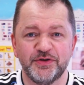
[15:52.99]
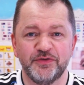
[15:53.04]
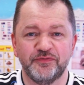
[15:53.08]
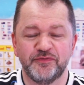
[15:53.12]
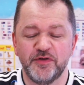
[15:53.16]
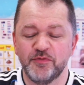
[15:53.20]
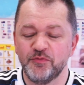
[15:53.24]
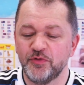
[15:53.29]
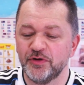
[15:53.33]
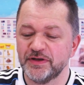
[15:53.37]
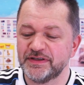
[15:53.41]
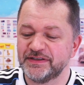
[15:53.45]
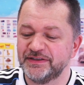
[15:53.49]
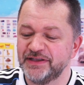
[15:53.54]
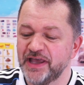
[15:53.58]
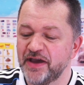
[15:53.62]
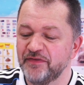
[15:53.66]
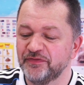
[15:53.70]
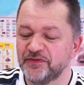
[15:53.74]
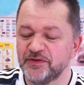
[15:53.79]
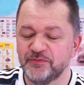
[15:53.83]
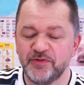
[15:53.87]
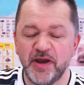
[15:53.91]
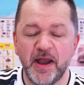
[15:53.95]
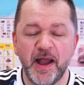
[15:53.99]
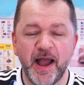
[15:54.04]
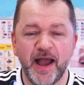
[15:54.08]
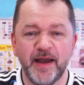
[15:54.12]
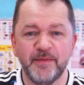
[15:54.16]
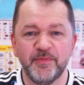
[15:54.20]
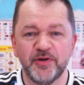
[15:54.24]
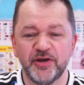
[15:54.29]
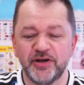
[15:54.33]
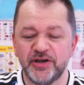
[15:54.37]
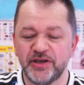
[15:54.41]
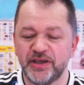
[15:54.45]
from what's left of it,
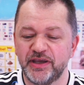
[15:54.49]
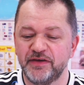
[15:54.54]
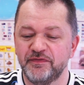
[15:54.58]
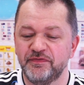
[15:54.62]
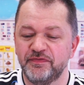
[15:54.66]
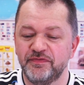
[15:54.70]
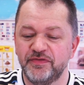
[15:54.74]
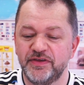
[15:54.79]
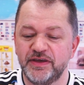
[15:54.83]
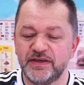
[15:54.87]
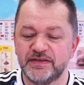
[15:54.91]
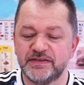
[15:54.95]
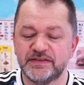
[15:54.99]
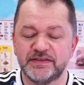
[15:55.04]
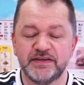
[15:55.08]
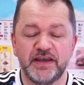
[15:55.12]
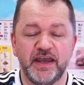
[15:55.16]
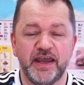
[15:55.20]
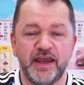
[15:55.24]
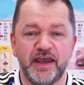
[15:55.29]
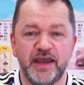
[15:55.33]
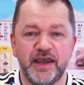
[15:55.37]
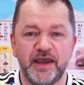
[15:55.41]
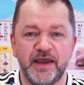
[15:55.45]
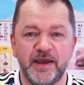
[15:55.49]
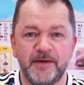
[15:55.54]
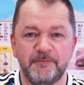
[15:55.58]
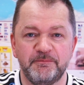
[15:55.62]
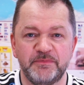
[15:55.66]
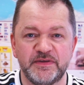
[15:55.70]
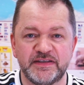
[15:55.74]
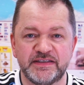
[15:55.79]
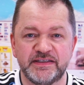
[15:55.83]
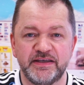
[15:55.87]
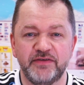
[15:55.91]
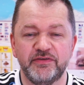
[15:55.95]
I'm going to give this
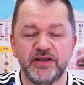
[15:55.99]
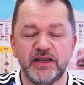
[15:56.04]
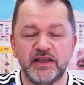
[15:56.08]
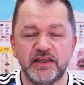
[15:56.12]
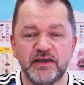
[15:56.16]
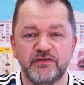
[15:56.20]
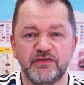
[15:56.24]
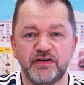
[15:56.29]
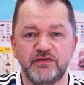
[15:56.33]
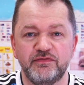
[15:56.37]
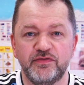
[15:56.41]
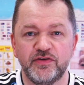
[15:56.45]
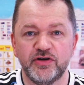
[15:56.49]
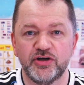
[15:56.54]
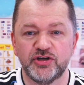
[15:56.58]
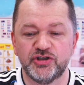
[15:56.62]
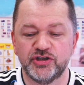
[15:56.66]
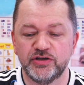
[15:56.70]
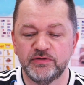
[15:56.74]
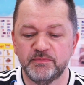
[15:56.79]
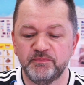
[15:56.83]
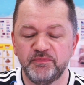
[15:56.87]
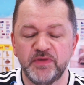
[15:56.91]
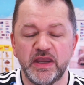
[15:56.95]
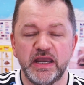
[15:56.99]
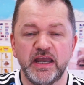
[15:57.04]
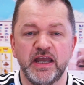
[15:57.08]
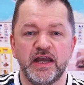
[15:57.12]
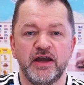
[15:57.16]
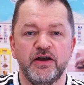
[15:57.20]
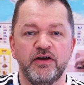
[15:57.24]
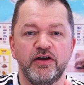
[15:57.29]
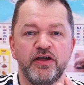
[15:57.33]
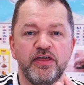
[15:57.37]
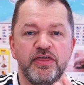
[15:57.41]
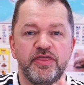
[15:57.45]
7-Eleven version
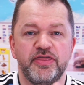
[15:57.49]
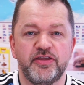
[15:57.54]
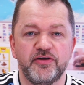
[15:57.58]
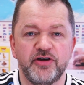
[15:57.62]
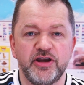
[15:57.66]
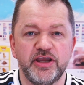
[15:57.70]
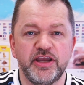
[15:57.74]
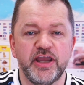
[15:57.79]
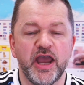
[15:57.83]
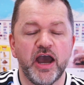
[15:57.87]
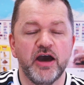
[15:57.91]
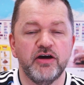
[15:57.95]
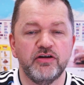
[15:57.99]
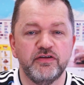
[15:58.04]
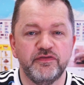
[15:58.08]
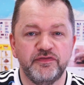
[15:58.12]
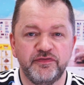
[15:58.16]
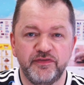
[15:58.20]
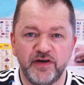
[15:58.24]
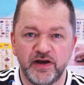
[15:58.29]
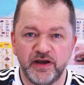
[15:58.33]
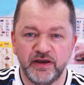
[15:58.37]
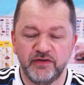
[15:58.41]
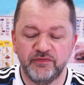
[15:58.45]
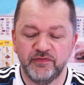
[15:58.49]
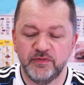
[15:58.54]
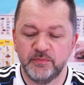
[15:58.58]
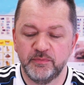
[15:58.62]
3 out of 5.